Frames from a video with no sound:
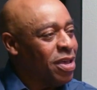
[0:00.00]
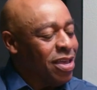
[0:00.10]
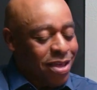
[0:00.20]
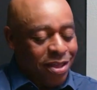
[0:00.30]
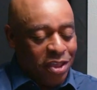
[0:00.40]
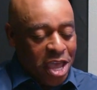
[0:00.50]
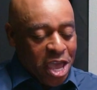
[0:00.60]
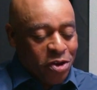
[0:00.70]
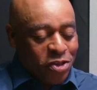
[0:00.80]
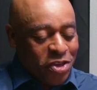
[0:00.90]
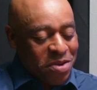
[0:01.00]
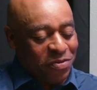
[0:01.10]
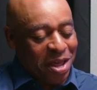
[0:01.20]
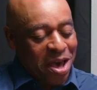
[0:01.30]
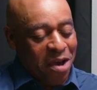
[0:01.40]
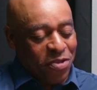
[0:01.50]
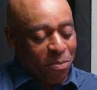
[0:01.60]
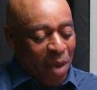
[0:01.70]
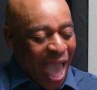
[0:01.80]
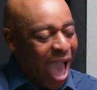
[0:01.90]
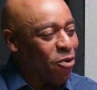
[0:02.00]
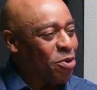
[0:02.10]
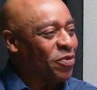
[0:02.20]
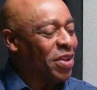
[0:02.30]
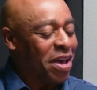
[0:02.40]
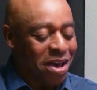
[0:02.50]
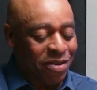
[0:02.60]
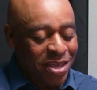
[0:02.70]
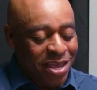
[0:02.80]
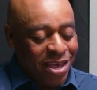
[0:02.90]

Uh, yes, uh, the energy of love, the power of love.